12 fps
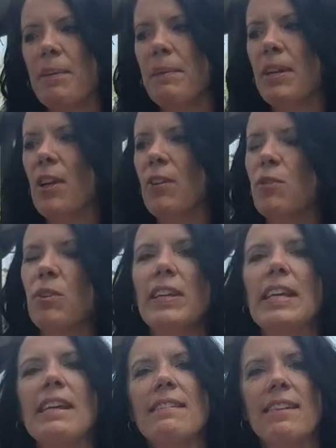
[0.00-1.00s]
It's really
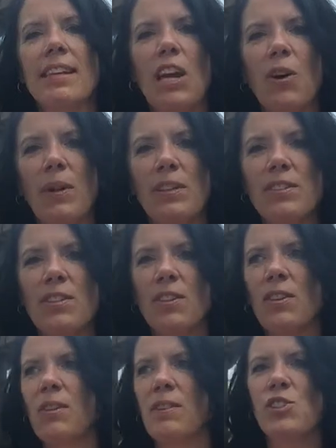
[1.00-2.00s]
easy to go
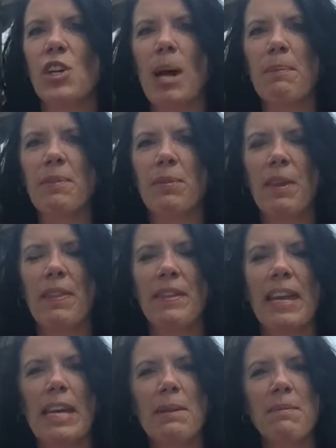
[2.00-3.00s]
into the shops with the
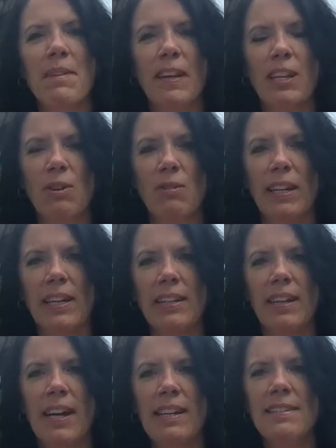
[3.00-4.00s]
names that you
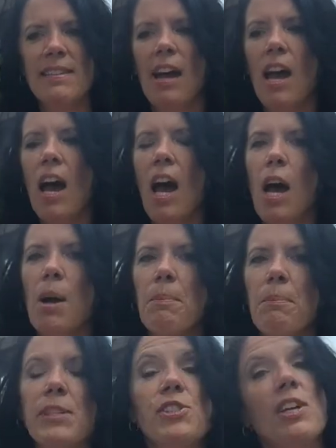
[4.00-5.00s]
recognize,
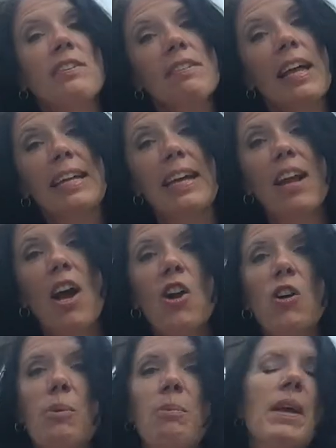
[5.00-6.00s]
but just like at
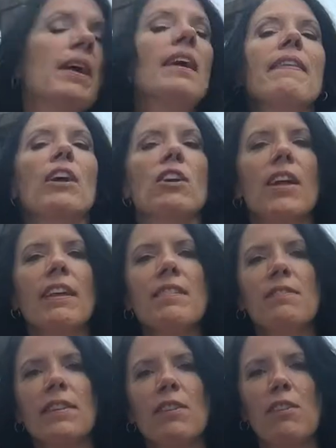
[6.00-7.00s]
home, there are lots
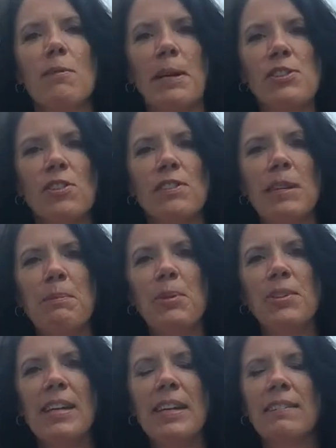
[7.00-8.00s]
of little specialty
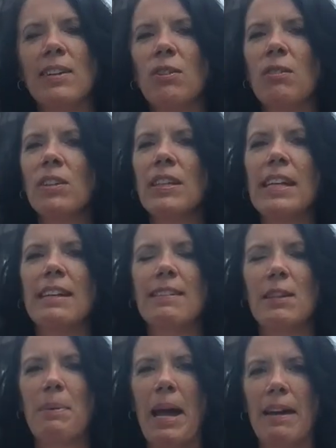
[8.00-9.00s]
boutiques that are really easy
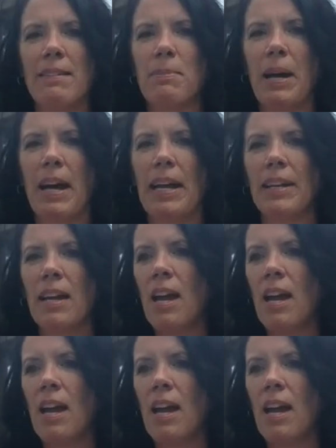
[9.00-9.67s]
to pass by.